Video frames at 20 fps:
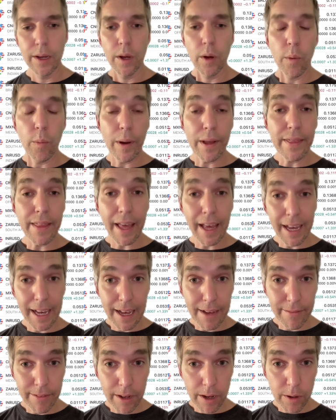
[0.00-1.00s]
When they
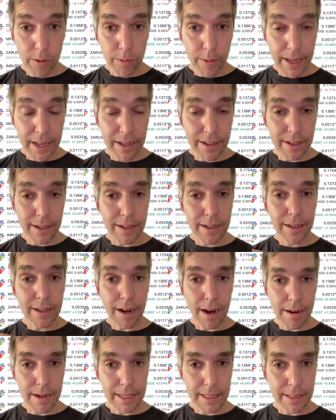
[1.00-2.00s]
have a weaker
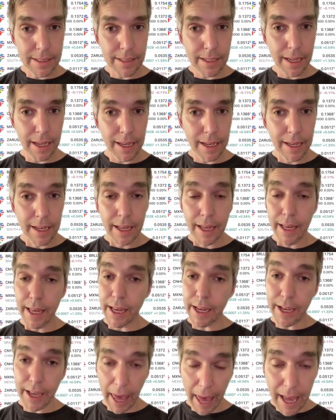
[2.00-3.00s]
currency,
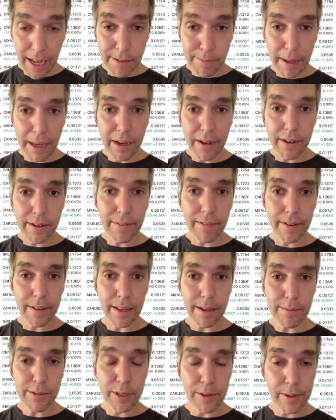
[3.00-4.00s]
it can be good for
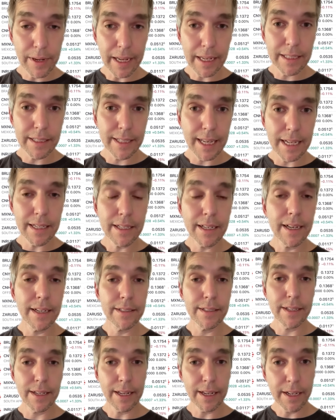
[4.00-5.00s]
them to an extent
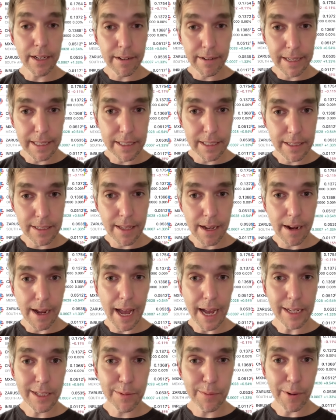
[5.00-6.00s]
because it increases their
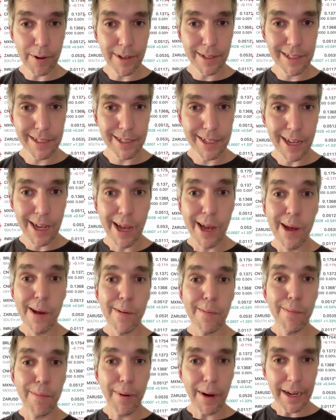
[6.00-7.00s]
exports,
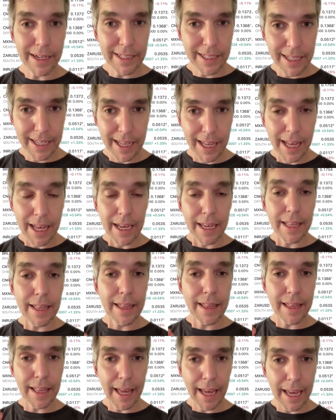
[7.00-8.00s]
but
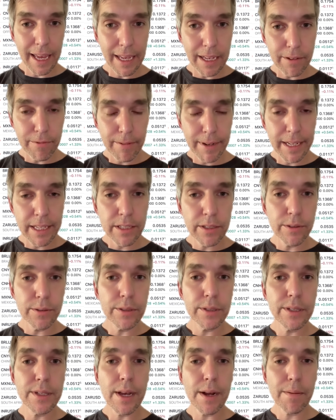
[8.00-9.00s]
they
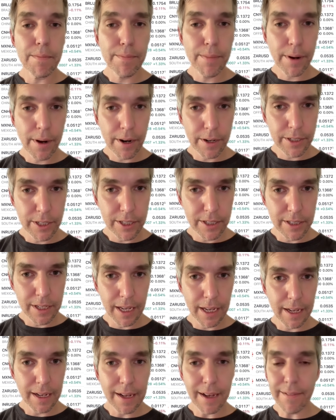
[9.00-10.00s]
reduce their
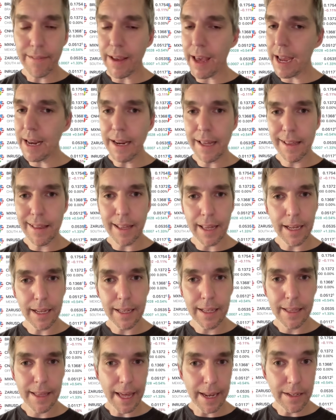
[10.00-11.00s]
purchasing of anything
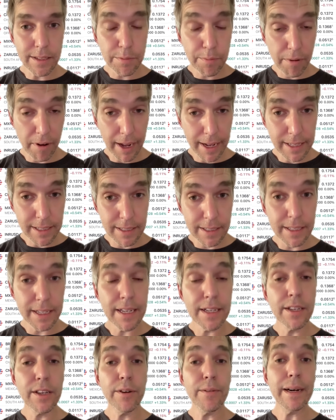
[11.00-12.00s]
that is priced
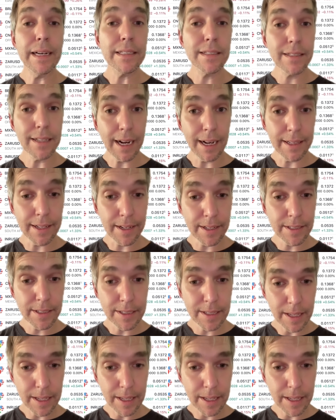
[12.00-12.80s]
in US dollars,